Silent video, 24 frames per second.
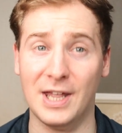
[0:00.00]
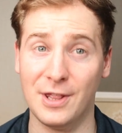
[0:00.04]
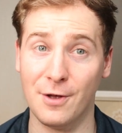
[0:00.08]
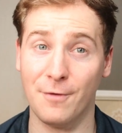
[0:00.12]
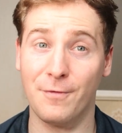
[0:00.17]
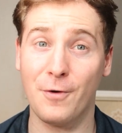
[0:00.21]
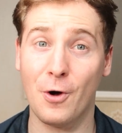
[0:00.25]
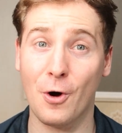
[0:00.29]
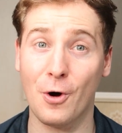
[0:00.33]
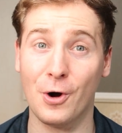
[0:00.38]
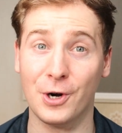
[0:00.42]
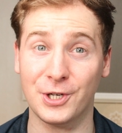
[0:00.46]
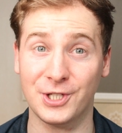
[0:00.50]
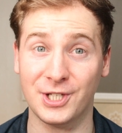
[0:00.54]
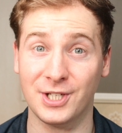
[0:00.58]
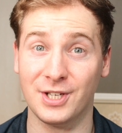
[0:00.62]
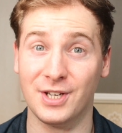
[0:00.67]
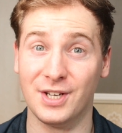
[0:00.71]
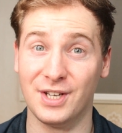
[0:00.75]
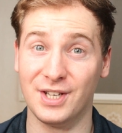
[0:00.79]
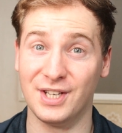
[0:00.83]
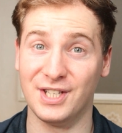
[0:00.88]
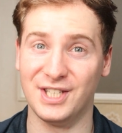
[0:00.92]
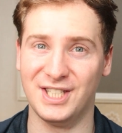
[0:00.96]
And of course,
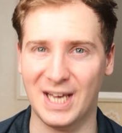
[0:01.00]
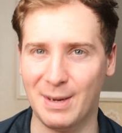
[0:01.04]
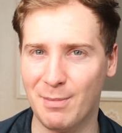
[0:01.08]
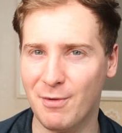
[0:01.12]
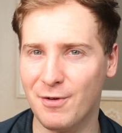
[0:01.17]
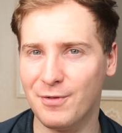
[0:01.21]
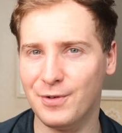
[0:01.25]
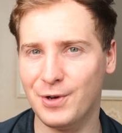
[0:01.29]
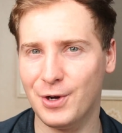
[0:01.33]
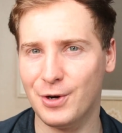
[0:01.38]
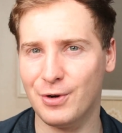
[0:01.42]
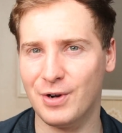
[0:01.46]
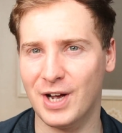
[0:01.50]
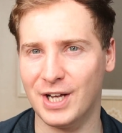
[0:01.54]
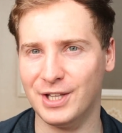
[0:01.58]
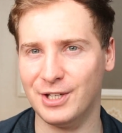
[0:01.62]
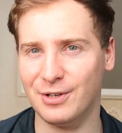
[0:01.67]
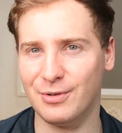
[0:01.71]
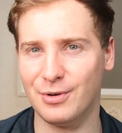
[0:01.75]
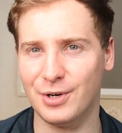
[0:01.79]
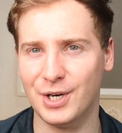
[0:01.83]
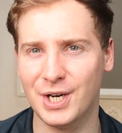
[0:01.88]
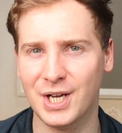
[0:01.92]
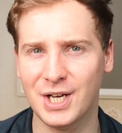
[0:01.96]
some of your
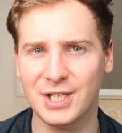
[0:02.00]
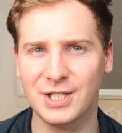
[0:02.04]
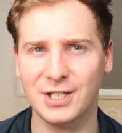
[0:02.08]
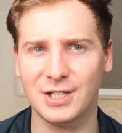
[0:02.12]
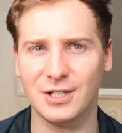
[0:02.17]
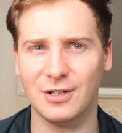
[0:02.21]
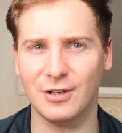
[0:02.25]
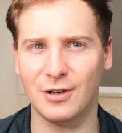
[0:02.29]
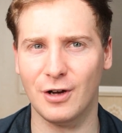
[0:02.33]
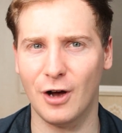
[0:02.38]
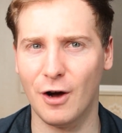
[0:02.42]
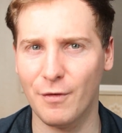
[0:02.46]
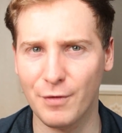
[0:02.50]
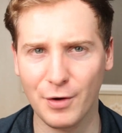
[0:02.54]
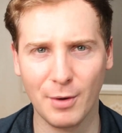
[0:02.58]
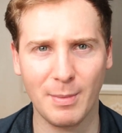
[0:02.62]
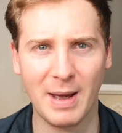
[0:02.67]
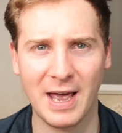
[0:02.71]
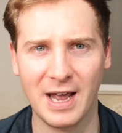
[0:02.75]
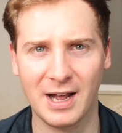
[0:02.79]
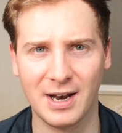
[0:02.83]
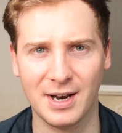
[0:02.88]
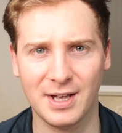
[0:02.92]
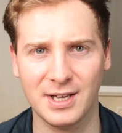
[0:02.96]
categories of your
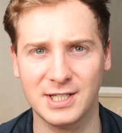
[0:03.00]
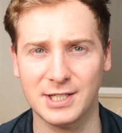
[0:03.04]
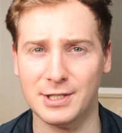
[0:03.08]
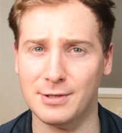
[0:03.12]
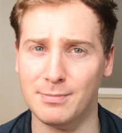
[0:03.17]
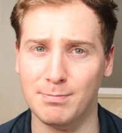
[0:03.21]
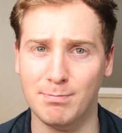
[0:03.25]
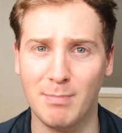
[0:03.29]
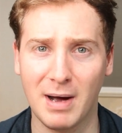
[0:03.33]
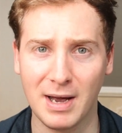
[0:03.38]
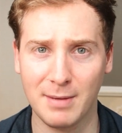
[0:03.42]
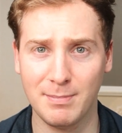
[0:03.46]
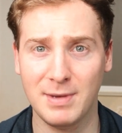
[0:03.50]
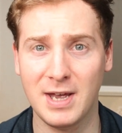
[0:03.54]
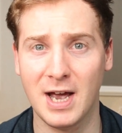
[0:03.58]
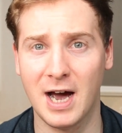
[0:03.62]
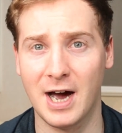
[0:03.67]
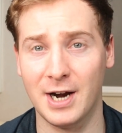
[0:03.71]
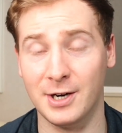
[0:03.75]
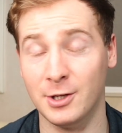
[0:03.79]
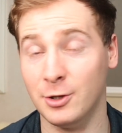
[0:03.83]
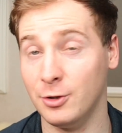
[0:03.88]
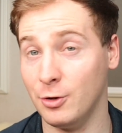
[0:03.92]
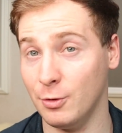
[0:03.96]
backlinks might be
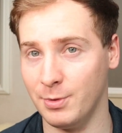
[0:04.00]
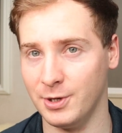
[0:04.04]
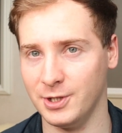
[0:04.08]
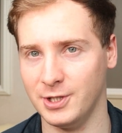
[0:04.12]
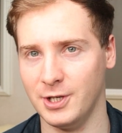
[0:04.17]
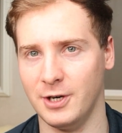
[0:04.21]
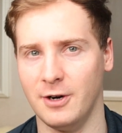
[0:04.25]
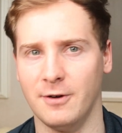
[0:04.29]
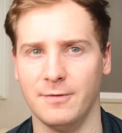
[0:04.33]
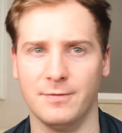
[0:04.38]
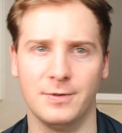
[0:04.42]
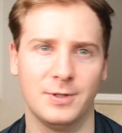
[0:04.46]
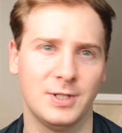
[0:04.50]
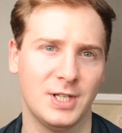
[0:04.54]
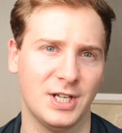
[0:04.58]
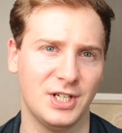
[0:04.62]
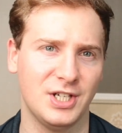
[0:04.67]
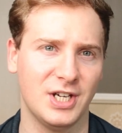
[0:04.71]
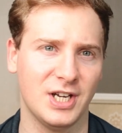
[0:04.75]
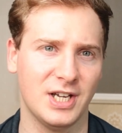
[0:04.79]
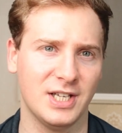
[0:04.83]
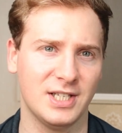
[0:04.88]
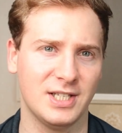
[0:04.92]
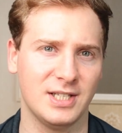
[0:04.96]
harder to preserve,
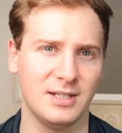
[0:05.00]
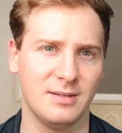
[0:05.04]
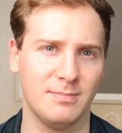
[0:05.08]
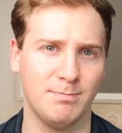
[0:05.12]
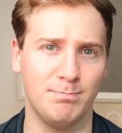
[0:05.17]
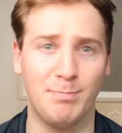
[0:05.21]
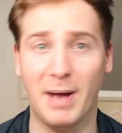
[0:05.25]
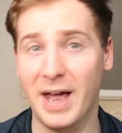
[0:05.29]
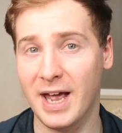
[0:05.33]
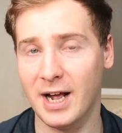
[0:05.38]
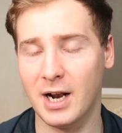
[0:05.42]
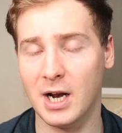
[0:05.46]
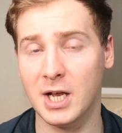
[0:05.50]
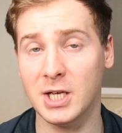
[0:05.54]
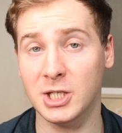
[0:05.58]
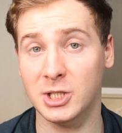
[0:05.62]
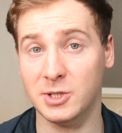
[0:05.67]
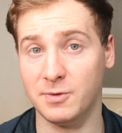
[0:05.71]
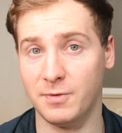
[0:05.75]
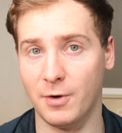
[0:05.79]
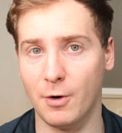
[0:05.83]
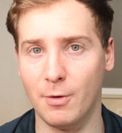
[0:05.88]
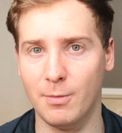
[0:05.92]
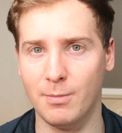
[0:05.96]
such as
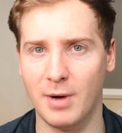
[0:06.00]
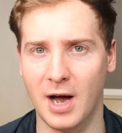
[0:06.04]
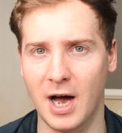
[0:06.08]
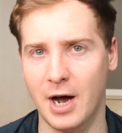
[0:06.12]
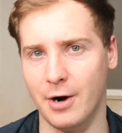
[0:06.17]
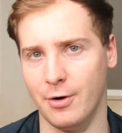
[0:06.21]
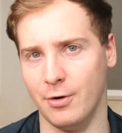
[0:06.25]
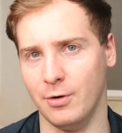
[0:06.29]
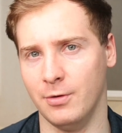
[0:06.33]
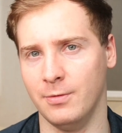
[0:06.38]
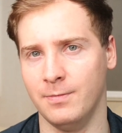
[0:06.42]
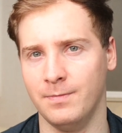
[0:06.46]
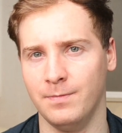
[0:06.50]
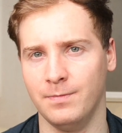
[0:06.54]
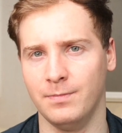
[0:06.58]
backlinks from Haro.